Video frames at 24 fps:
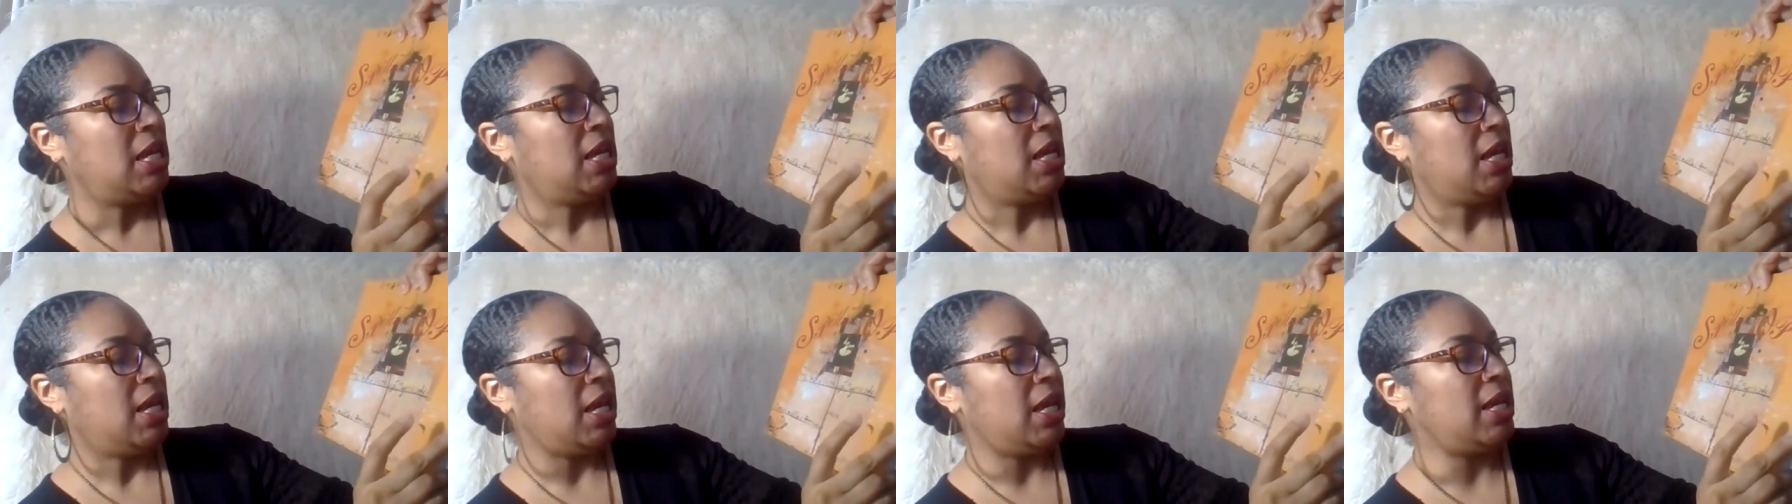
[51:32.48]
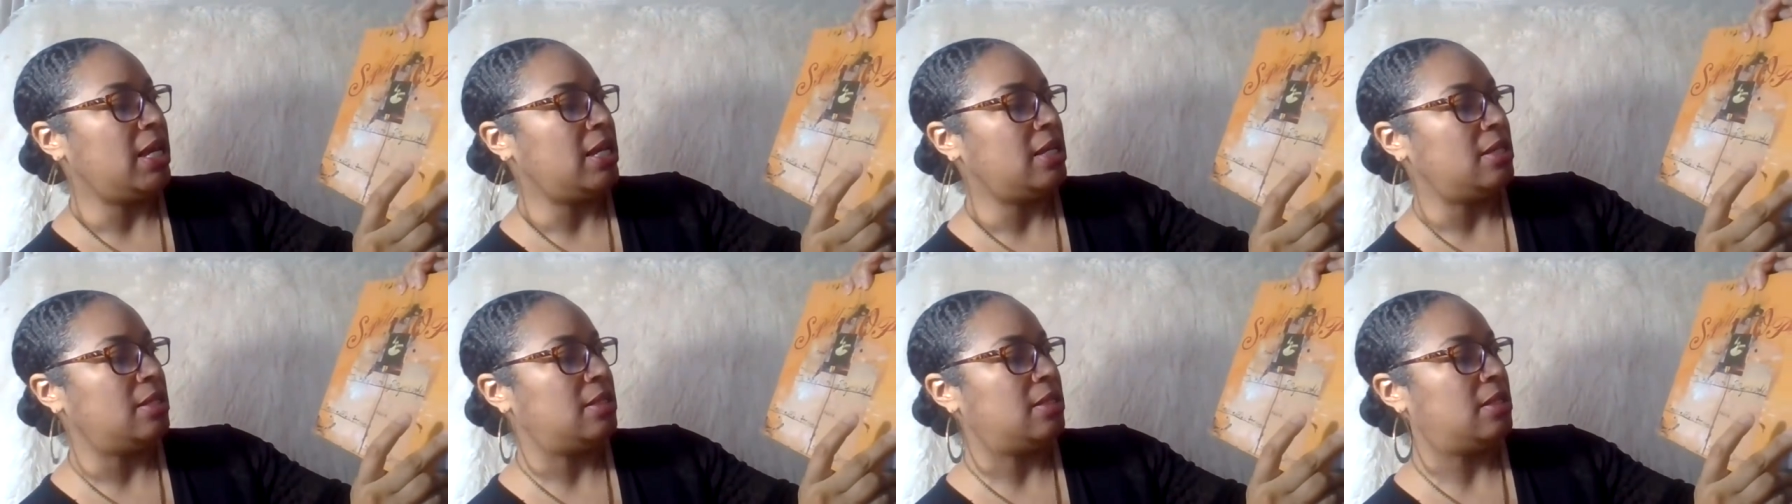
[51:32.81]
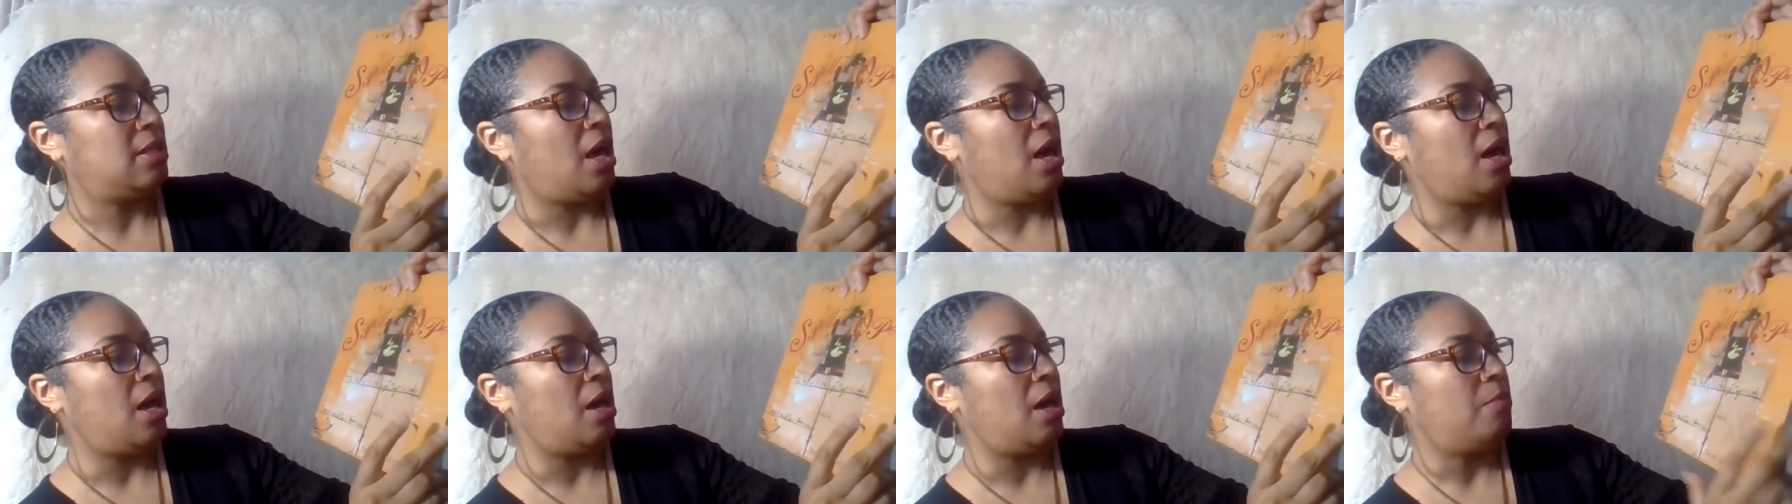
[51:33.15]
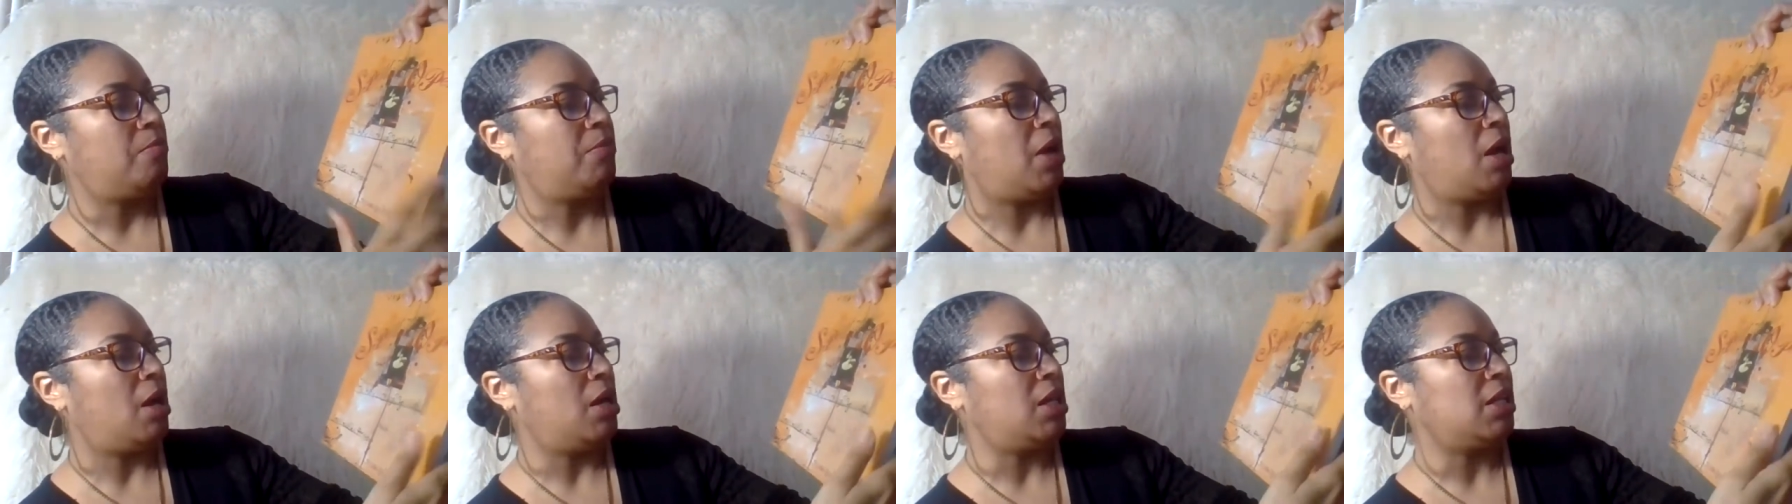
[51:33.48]
is
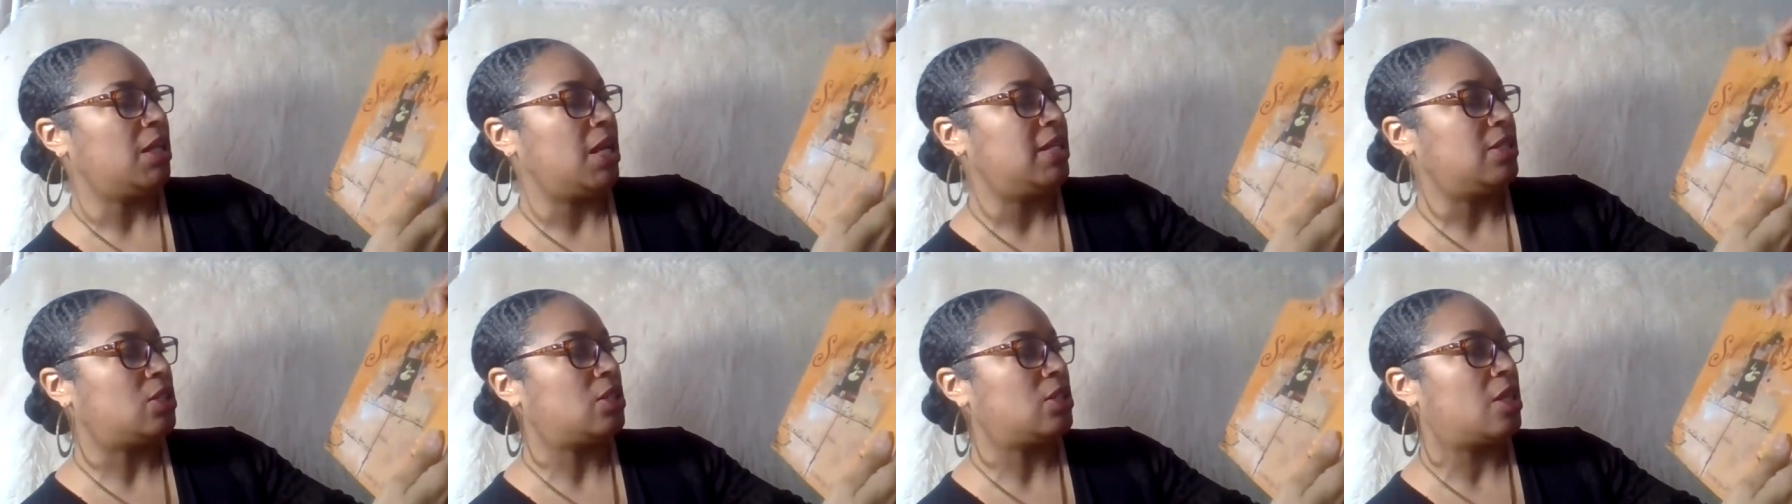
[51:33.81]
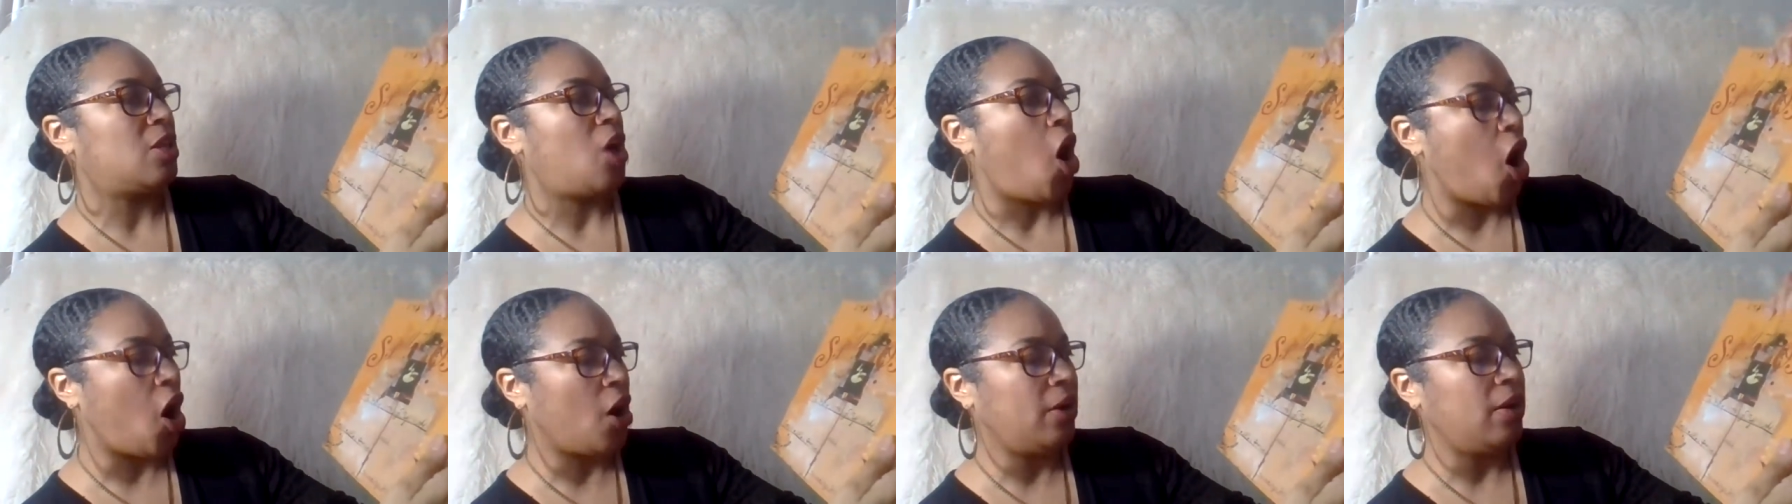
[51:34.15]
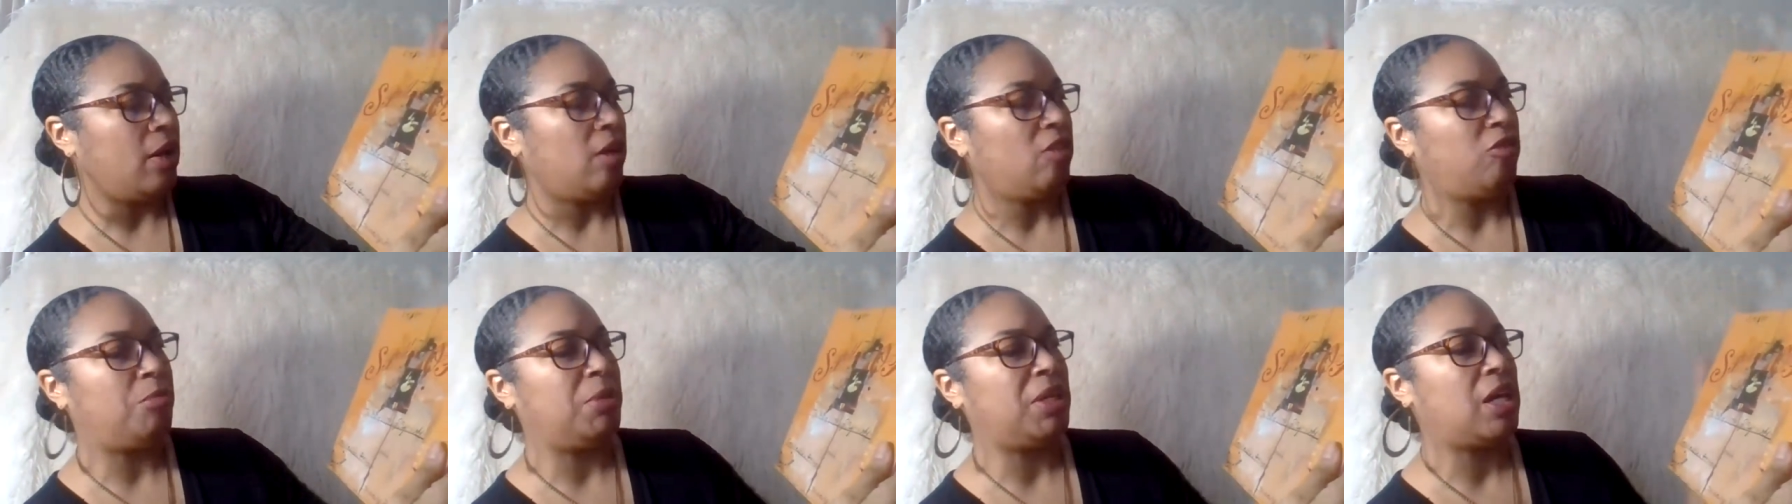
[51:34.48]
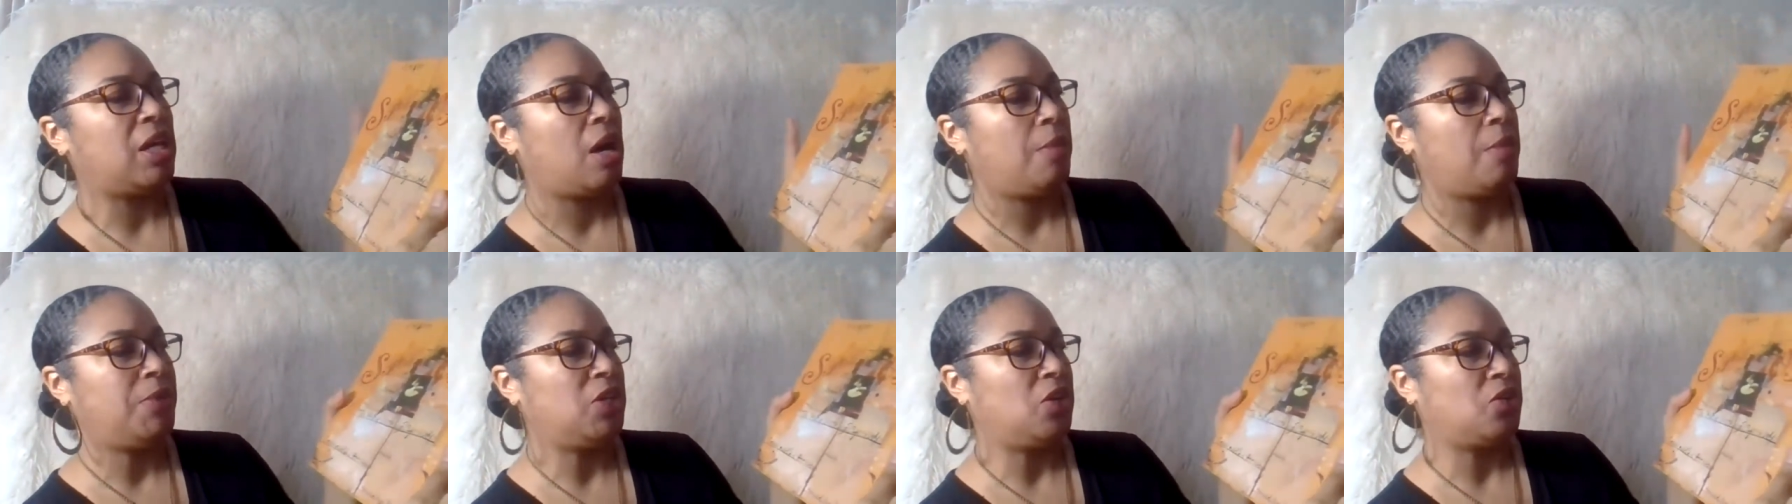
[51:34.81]
it's the art of
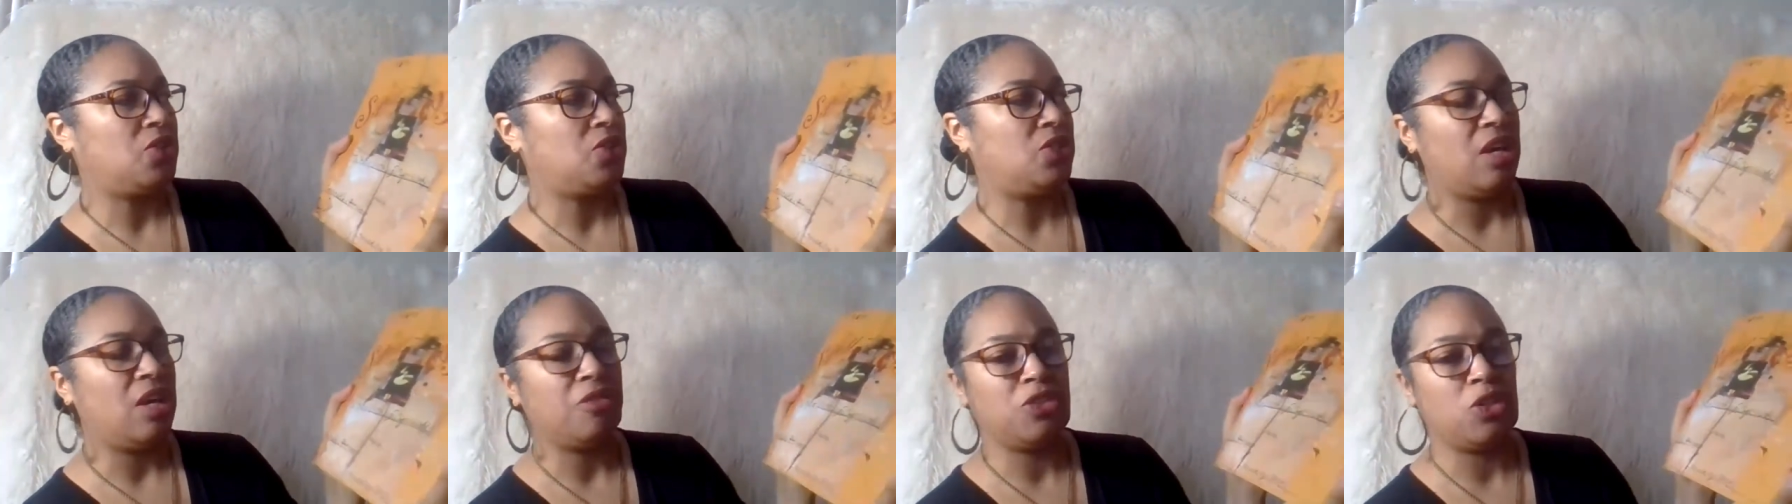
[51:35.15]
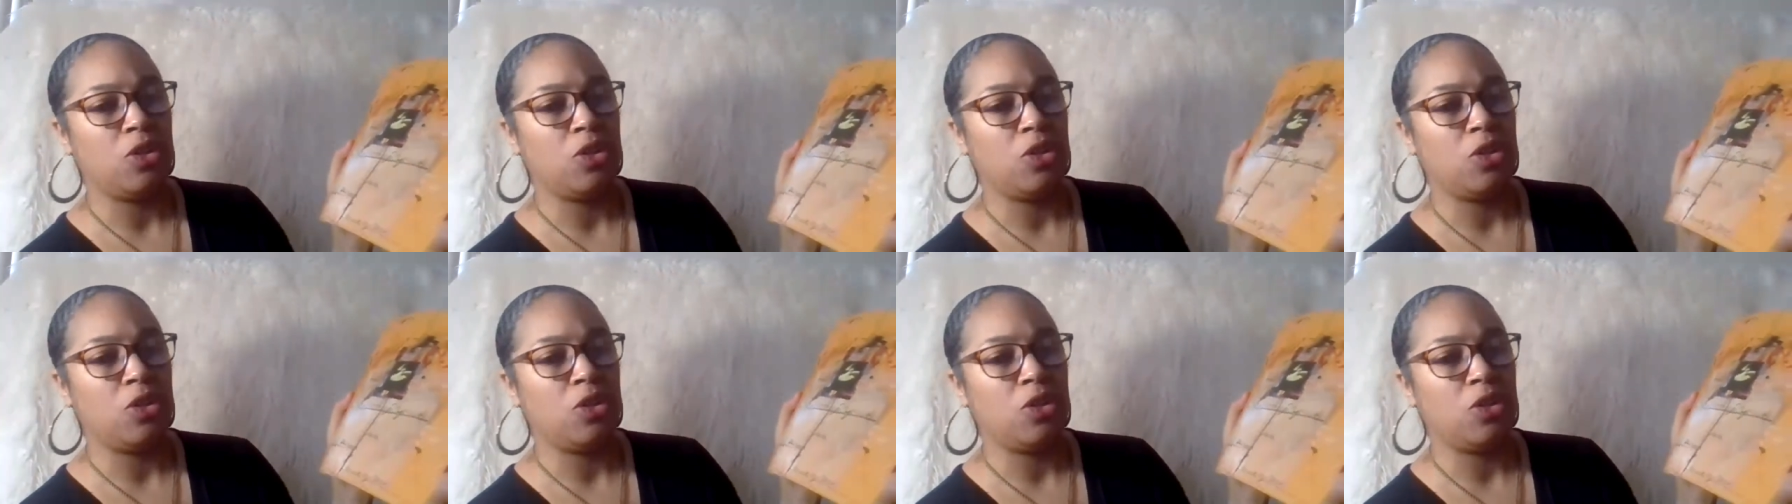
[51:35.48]
becoming yourself.